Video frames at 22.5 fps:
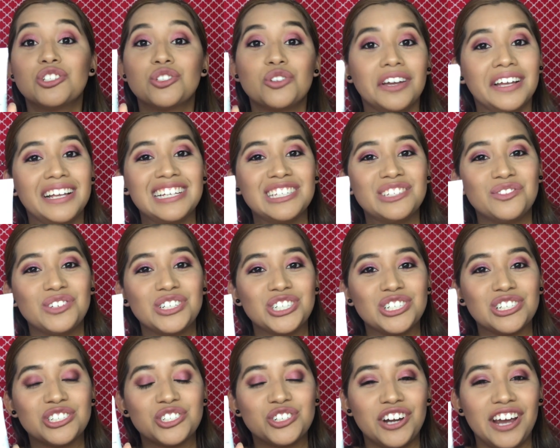So I guess we
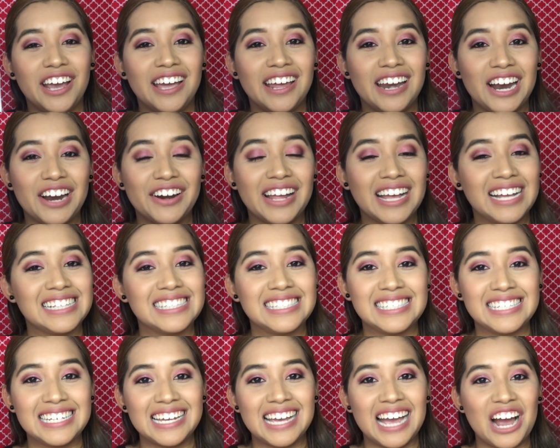shall try it out
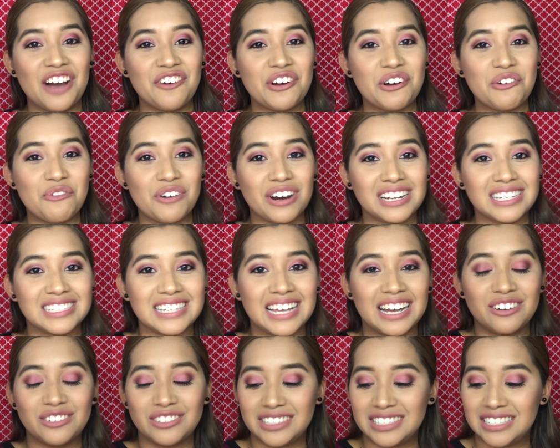and see how it works
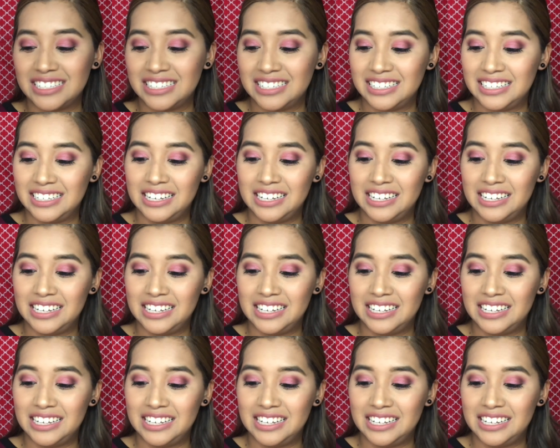out,